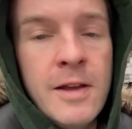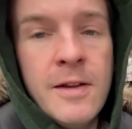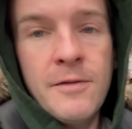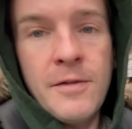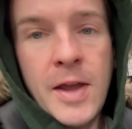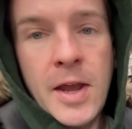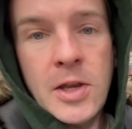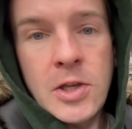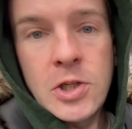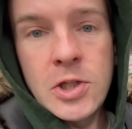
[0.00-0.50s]
If
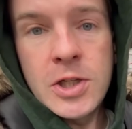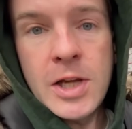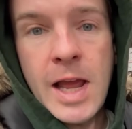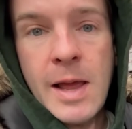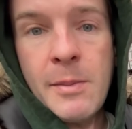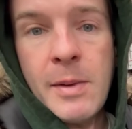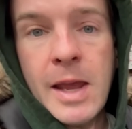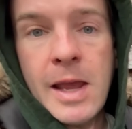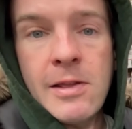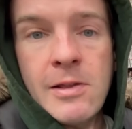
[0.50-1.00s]
I can
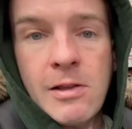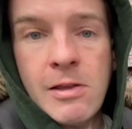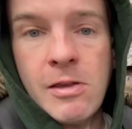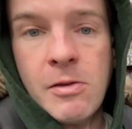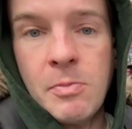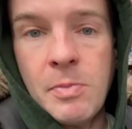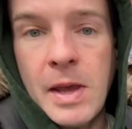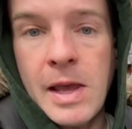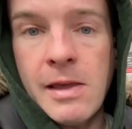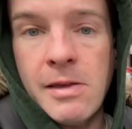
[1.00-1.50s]
jam it in this
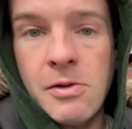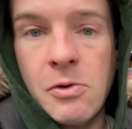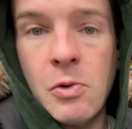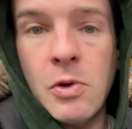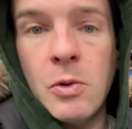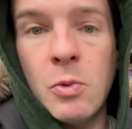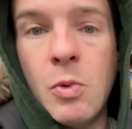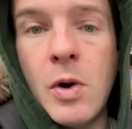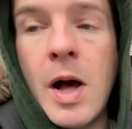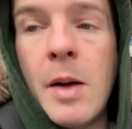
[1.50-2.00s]
space so
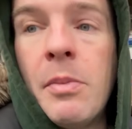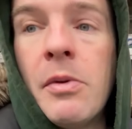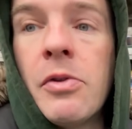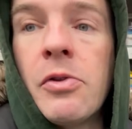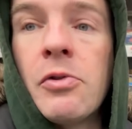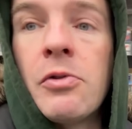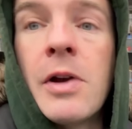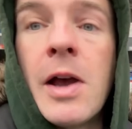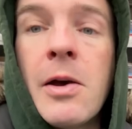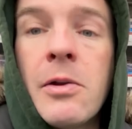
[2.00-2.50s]
it wobbles
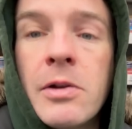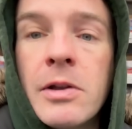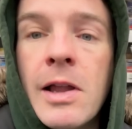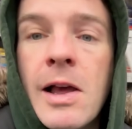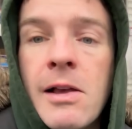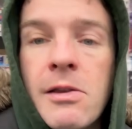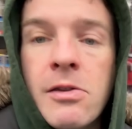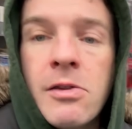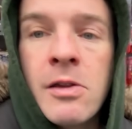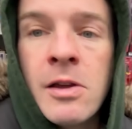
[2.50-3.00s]
around
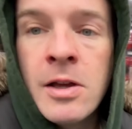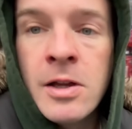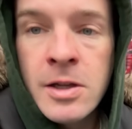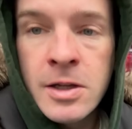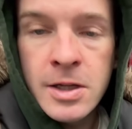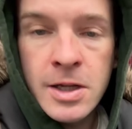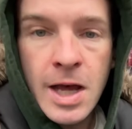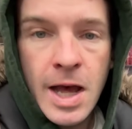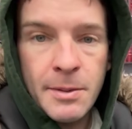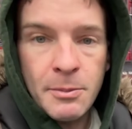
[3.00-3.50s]
less.
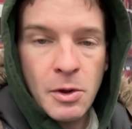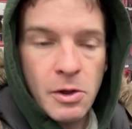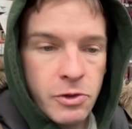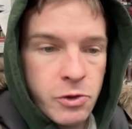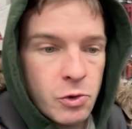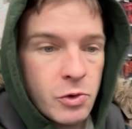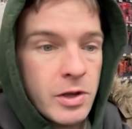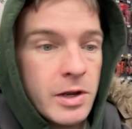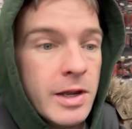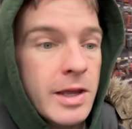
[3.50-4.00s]
I'm
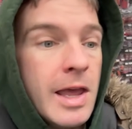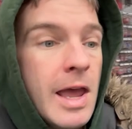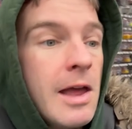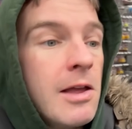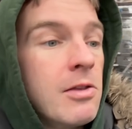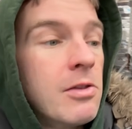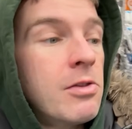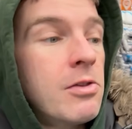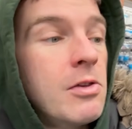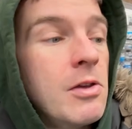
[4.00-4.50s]
also gonna
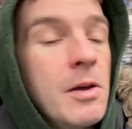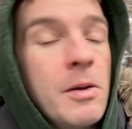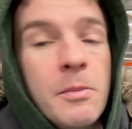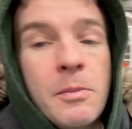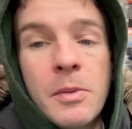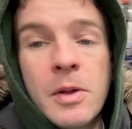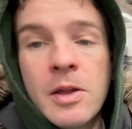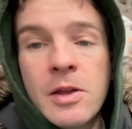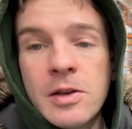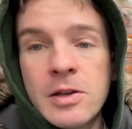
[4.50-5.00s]
get
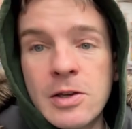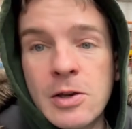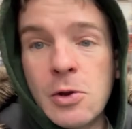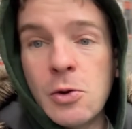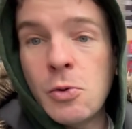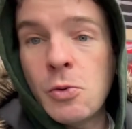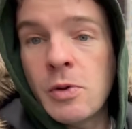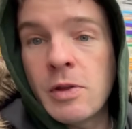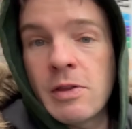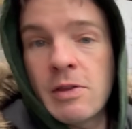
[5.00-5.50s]
some
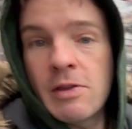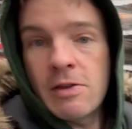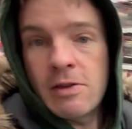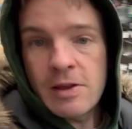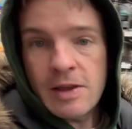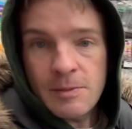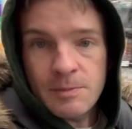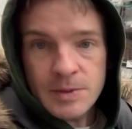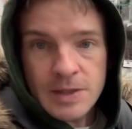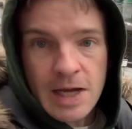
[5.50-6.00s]
new
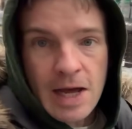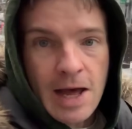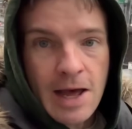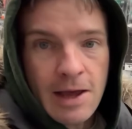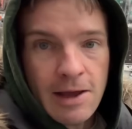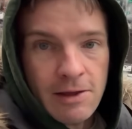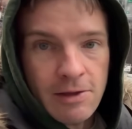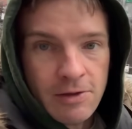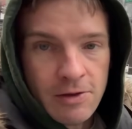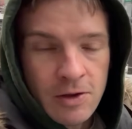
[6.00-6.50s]
zip
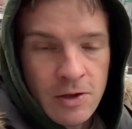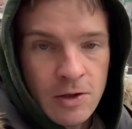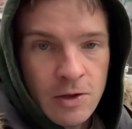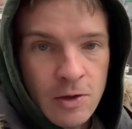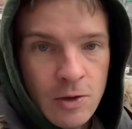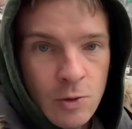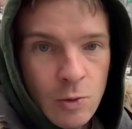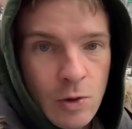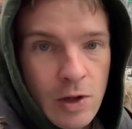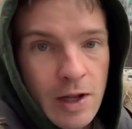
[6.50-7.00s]
ties
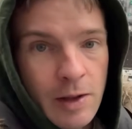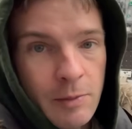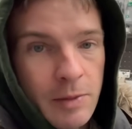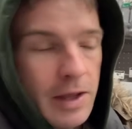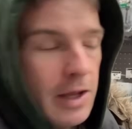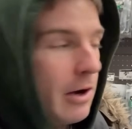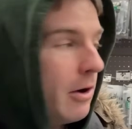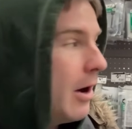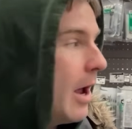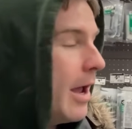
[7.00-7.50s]
while I'm
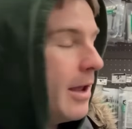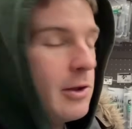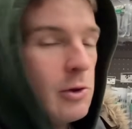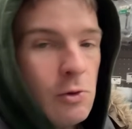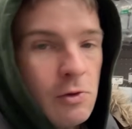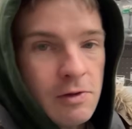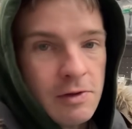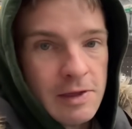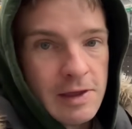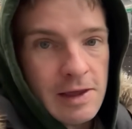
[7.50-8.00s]
here. I
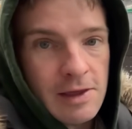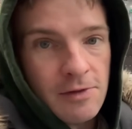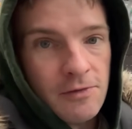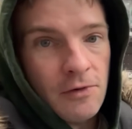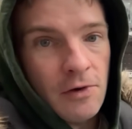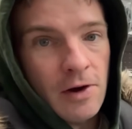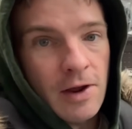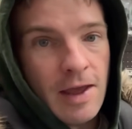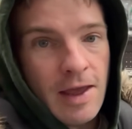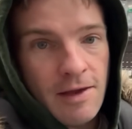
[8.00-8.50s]
use these
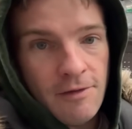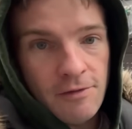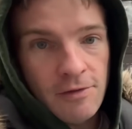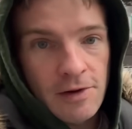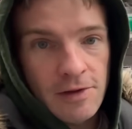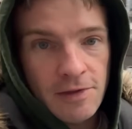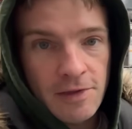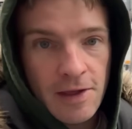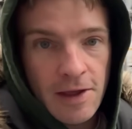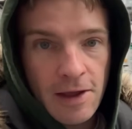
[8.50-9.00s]
for
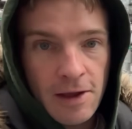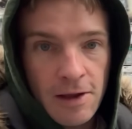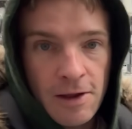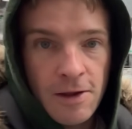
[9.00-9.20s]
everything.